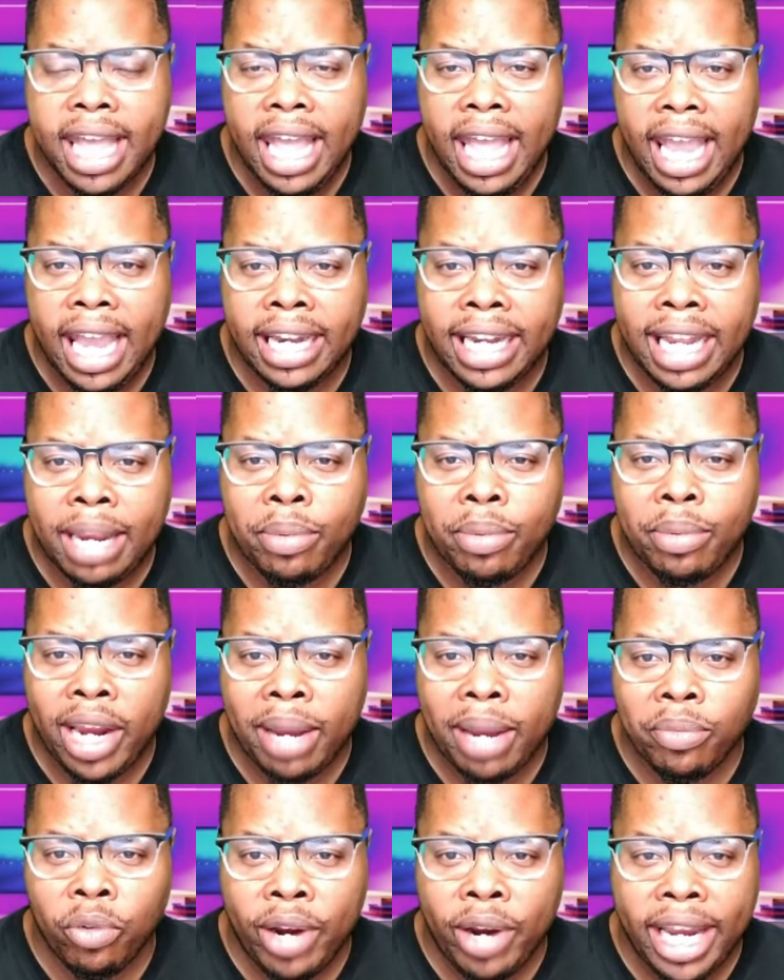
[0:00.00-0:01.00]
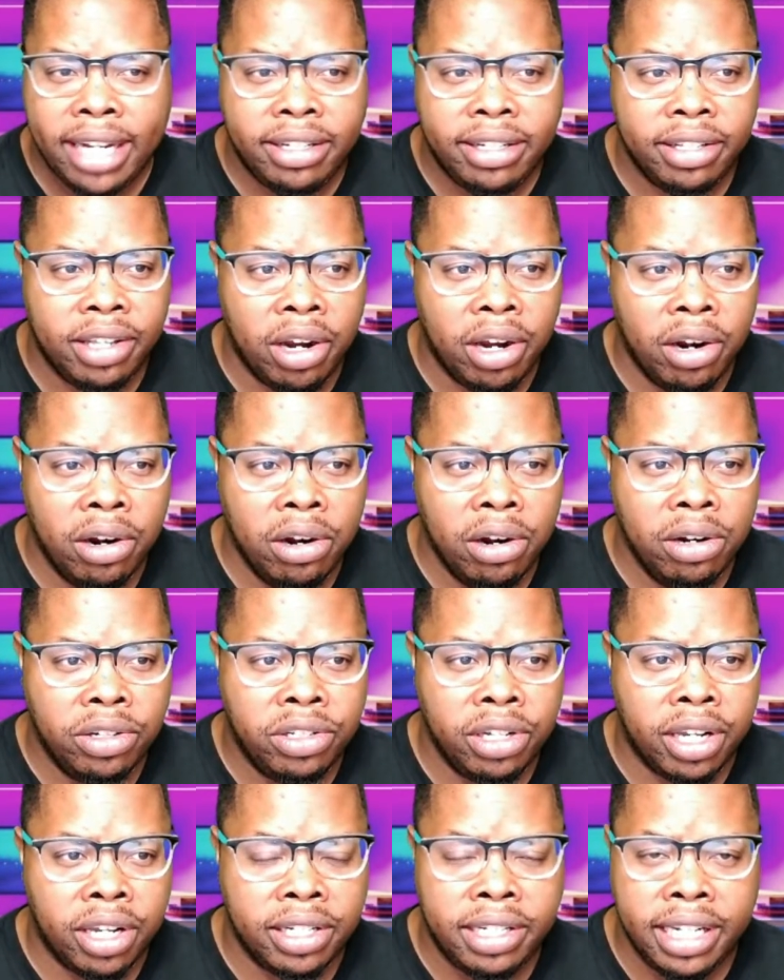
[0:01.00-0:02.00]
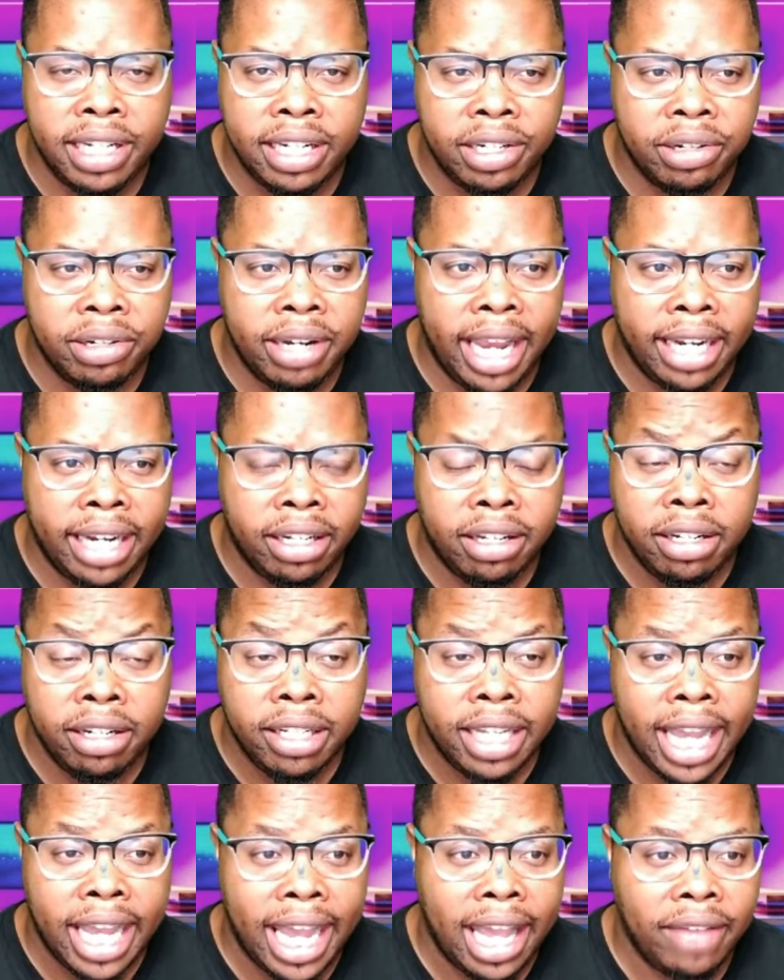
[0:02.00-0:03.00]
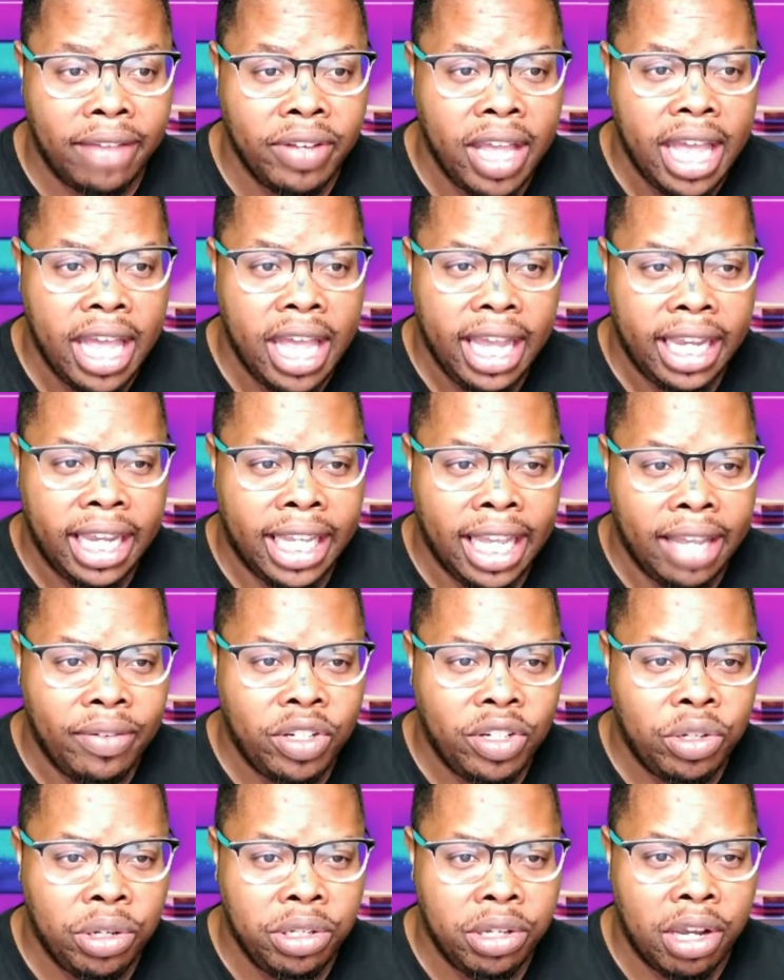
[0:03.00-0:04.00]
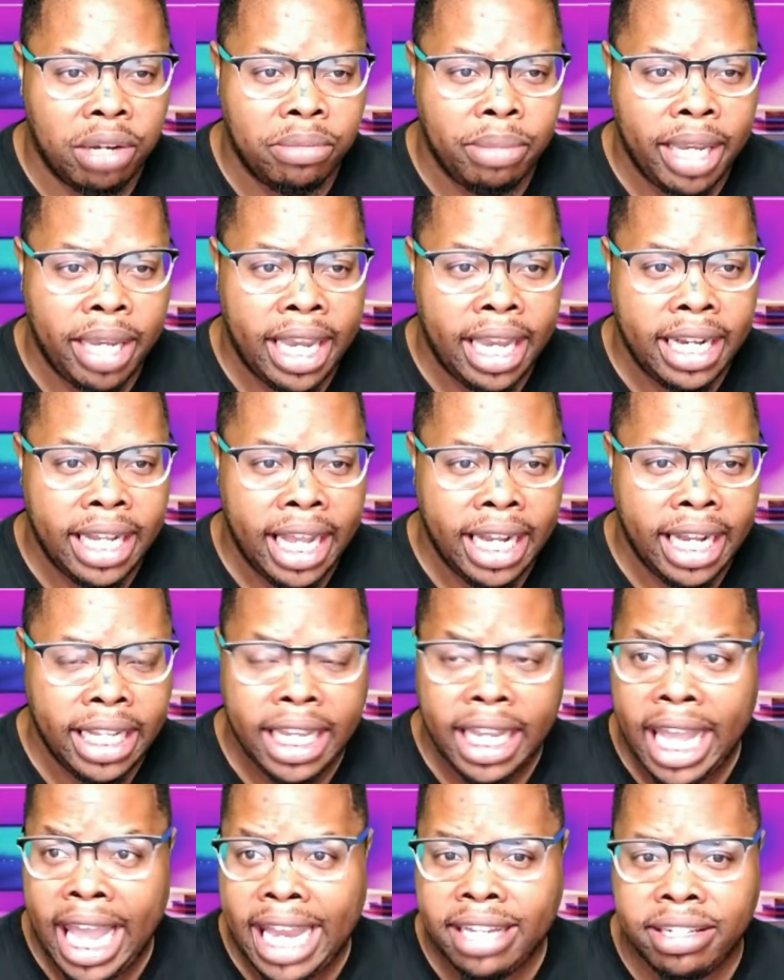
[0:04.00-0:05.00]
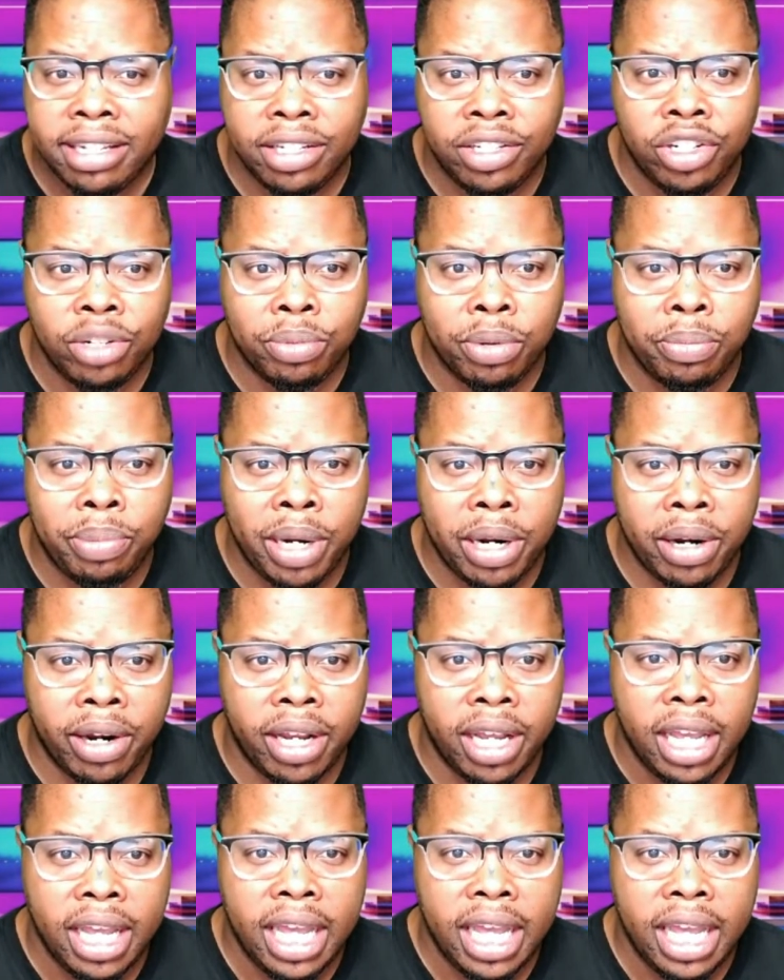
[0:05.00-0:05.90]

And Abraham ran to the herd, took a tender and good calf, gave it to a young man, and he hastened to prepare it.